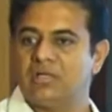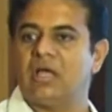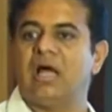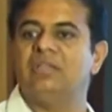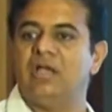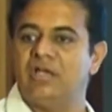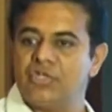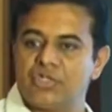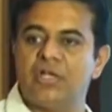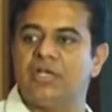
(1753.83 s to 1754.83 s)

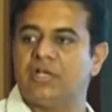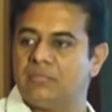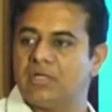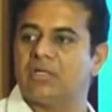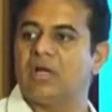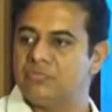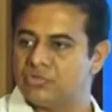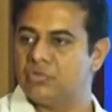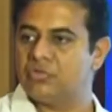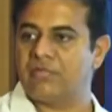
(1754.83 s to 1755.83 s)
additional income that comes
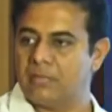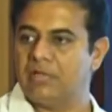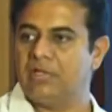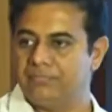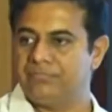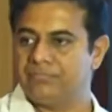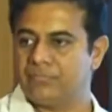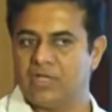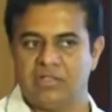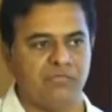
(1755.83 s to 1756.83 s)
to the family
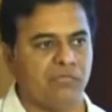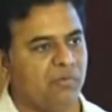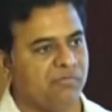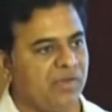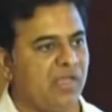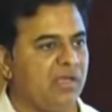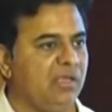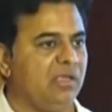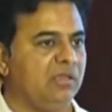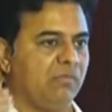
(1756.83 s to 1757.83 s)
in the form of
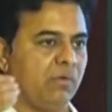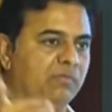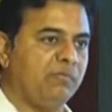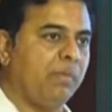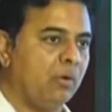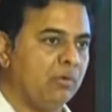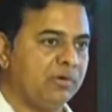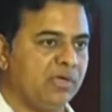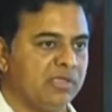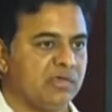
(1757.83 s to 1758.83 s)
dairy, in the form of
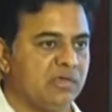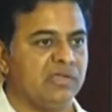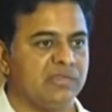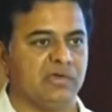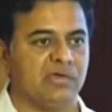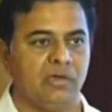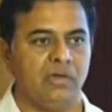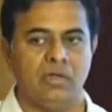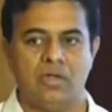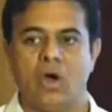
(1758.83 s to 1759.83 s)
poultry, etc.,
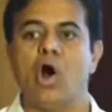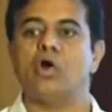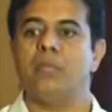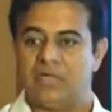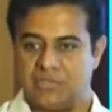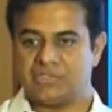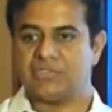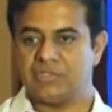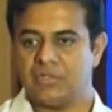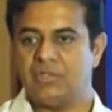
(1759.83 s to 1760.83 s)

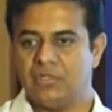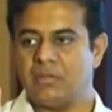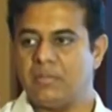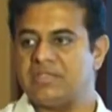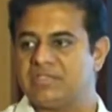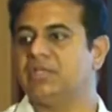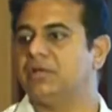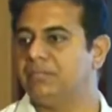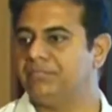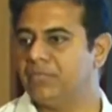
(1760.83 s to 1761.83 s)
augments the base
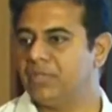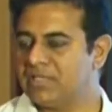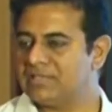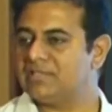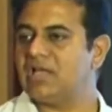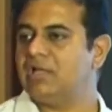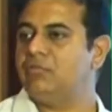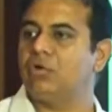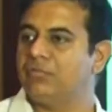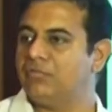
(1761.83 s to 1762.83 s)
income. That's exactly
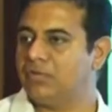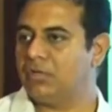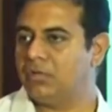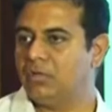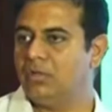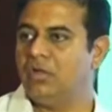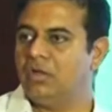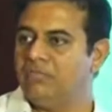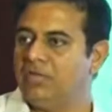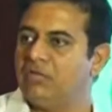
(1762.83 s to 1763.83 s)
what we have done.
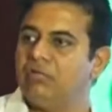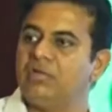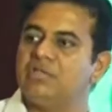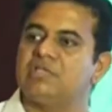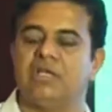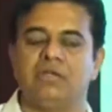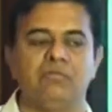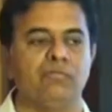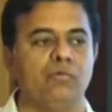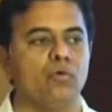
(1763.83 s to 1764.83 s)
We give an incentive
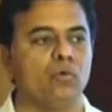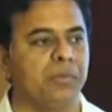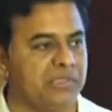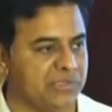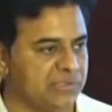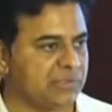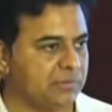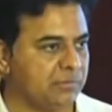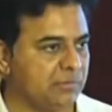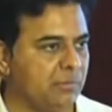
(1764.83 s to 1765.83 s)
of 4 rupees
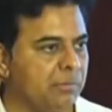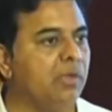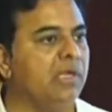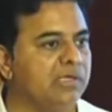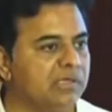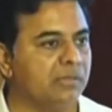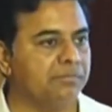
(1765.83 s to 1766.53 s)
per litre